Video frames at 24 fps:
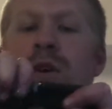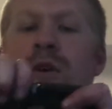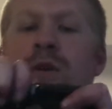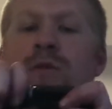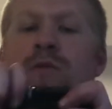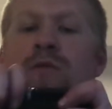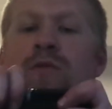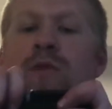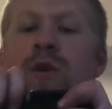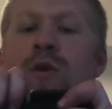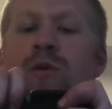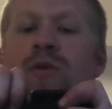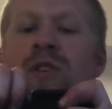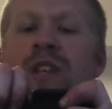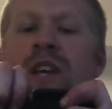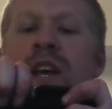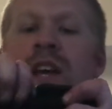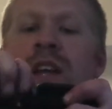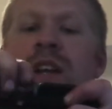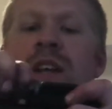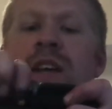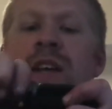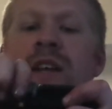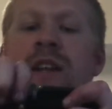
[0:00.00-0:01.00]

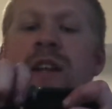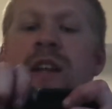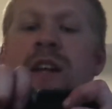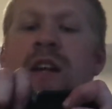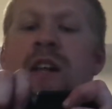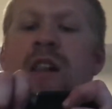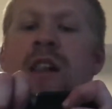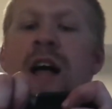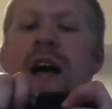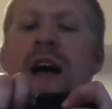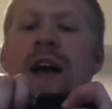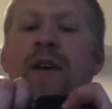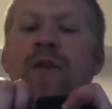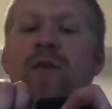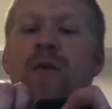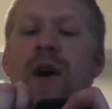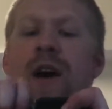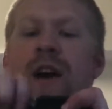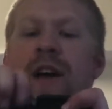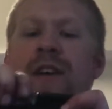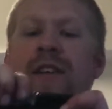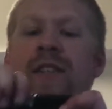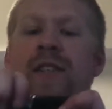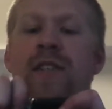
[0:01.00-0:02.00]
rotate it
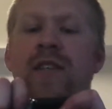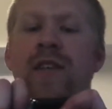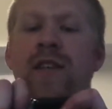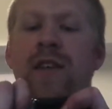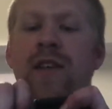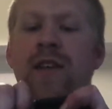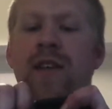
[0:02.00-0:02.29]
clockwise.